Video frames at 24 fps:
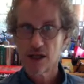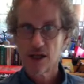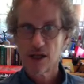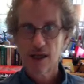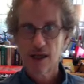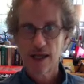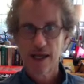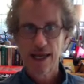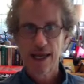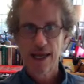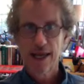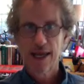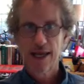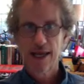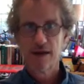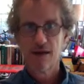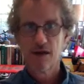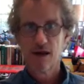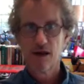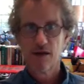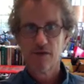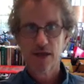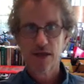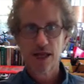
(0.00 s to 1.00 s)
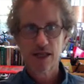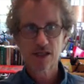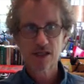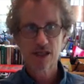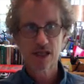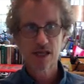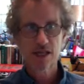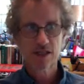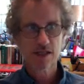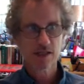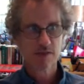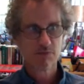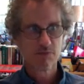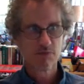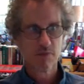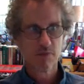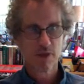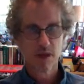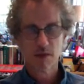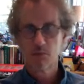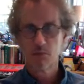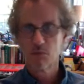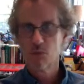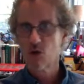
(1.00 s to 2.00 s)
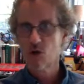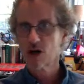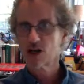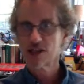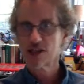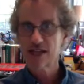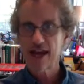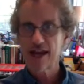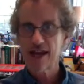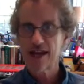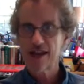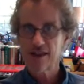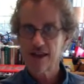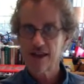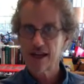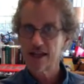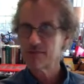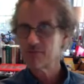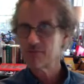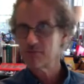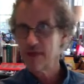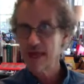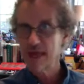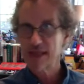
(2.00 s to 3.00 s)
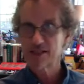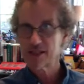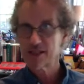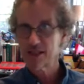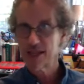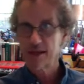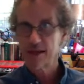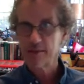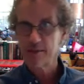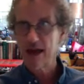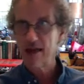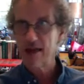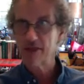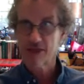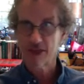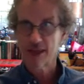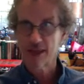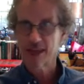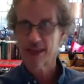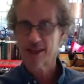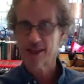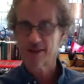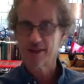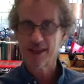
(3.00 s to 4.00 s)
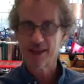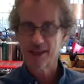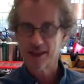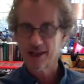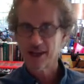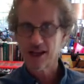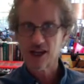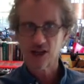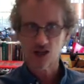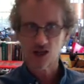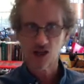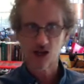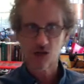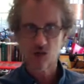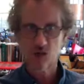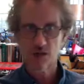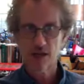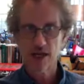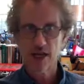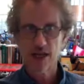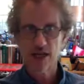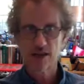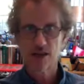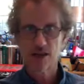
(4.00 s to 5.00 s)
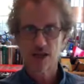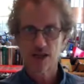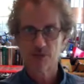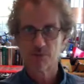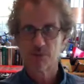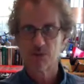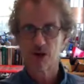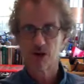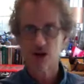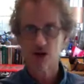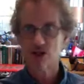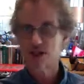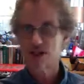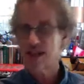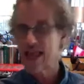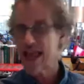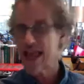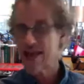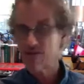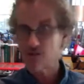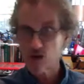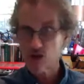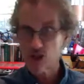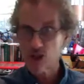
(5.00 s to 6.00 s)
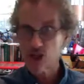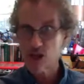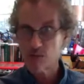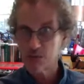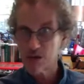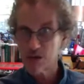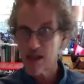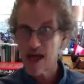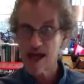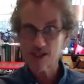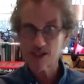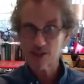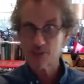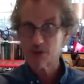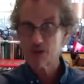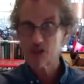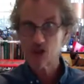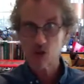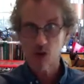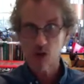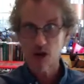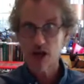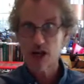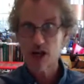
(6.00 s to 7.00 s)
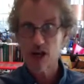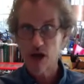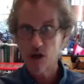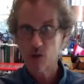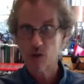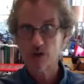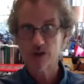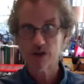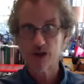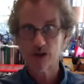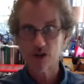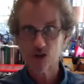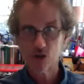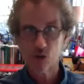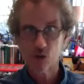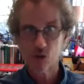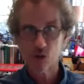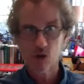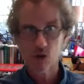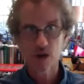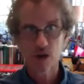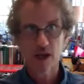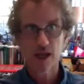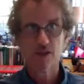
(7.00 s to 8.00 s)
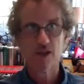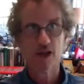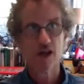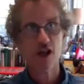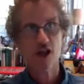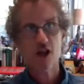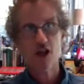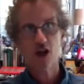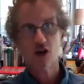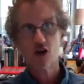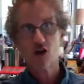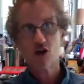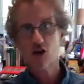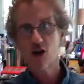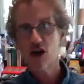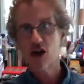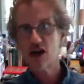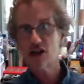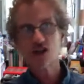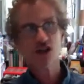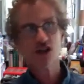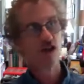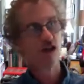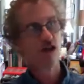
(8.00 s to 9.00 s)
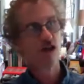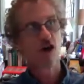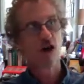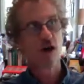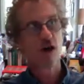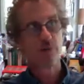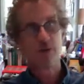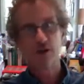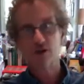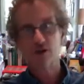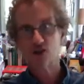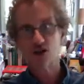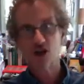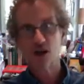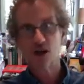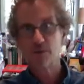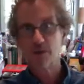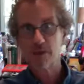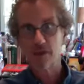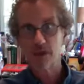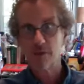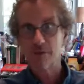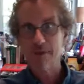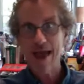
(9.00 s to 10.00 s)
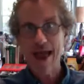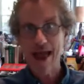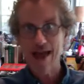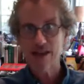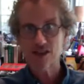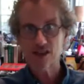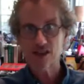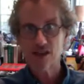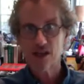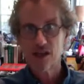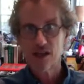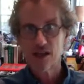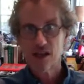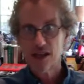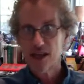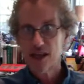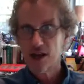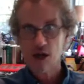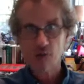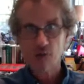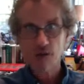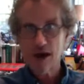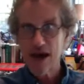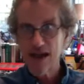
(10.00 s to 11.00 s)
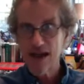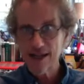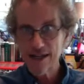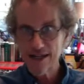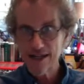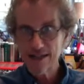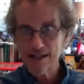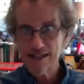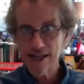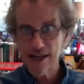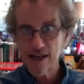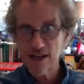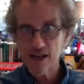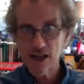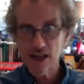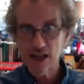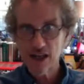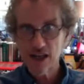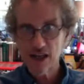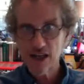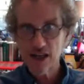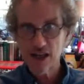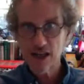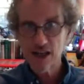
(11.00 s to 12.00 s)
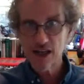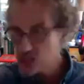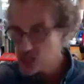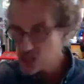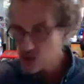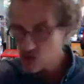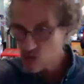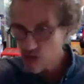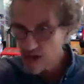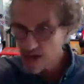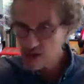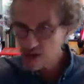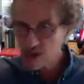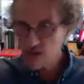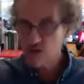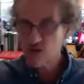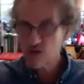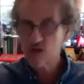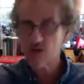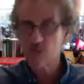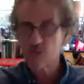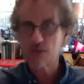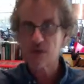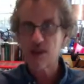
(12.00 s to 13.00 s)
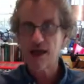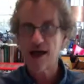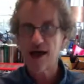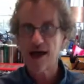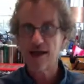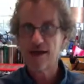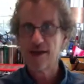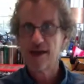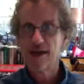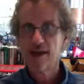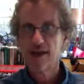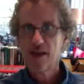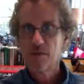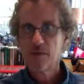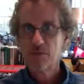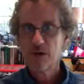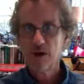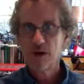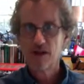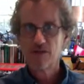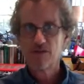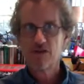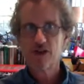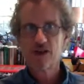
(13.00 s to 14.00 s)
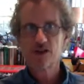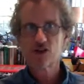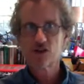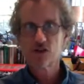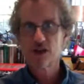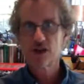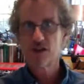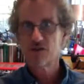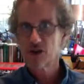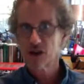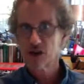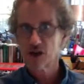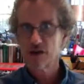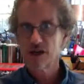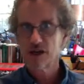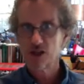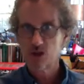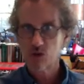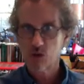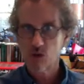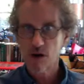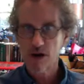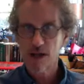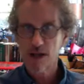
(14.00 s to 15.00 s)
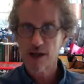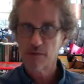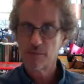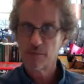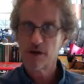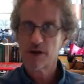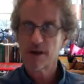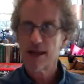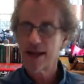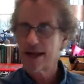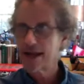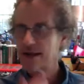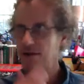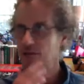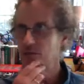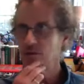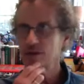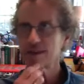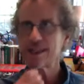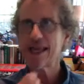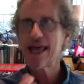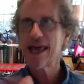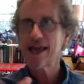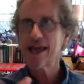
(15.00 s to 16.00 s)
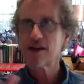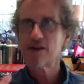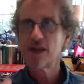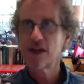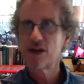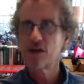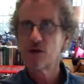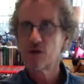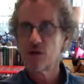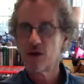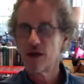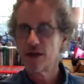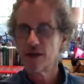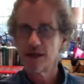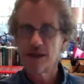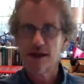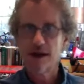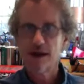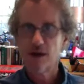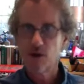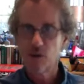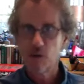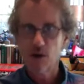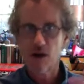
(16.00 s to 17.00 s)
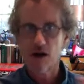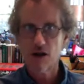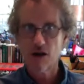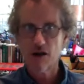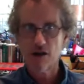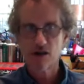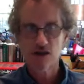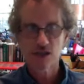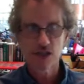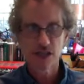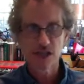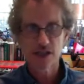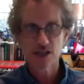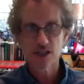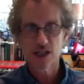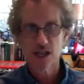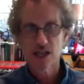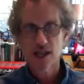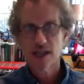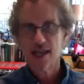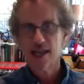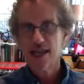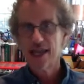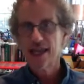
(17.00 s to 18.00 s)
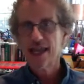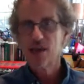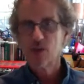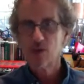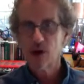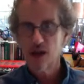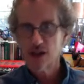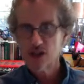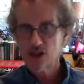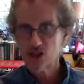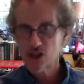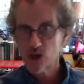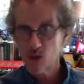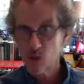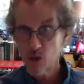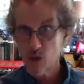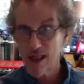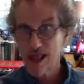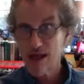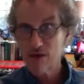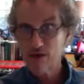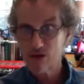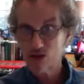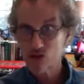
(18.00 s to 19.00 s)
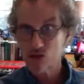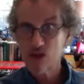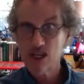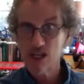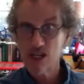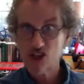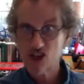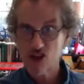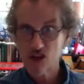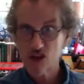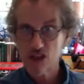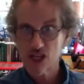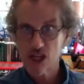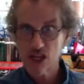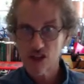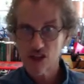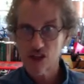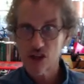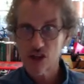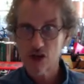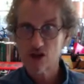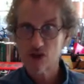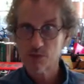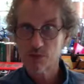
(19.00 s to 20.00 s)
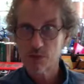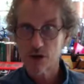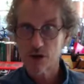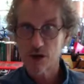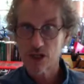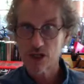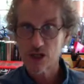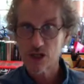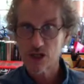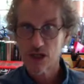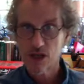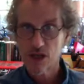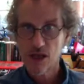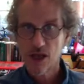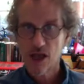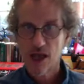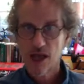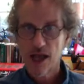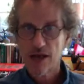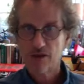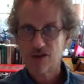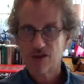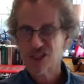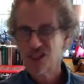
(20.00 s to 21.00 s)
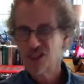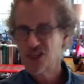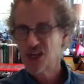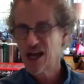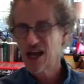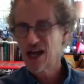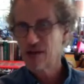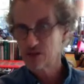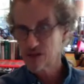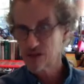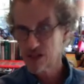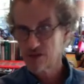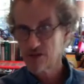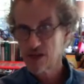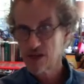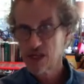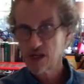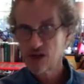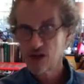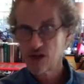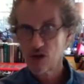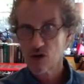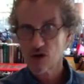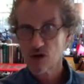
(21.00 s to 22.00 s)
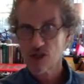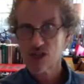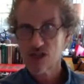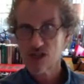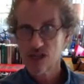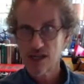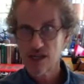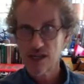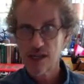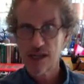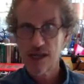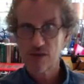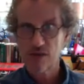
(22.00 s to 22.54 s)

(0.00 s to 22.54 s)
And it's more exciting than it may seem, I think, in the end, because you're reading these books and they have really good plots, but you want to know what they're doing in the cross catharpins up in the mast. And O'Brien doesn't tell you. He's just racing through the plot. But eventually, if you're going to read 20 of them, you're like, what the heck are they doing? What are those things? Anyway, so while I was researching those books, I was living in New York City.